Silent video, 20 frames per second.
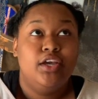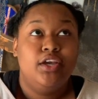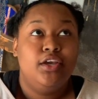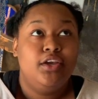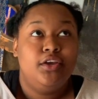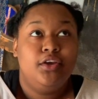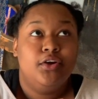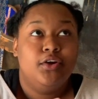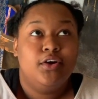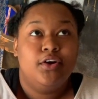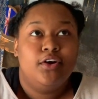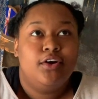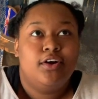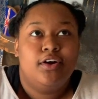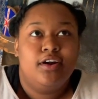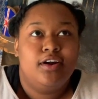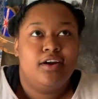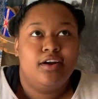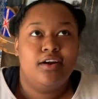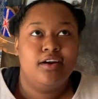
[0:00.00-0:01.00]

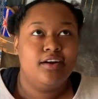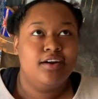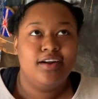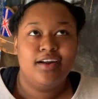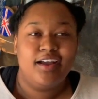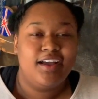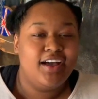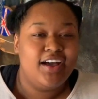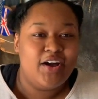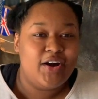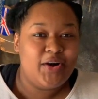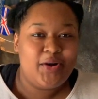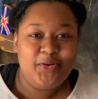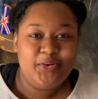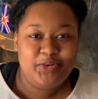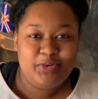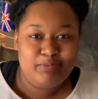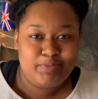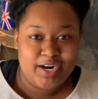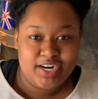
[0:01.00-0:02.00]
you're a whole
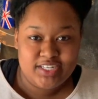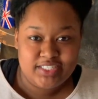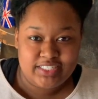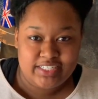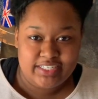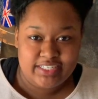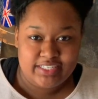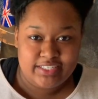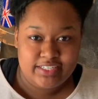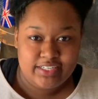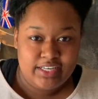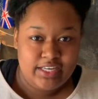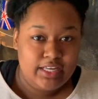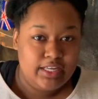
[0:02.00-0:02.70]
new person.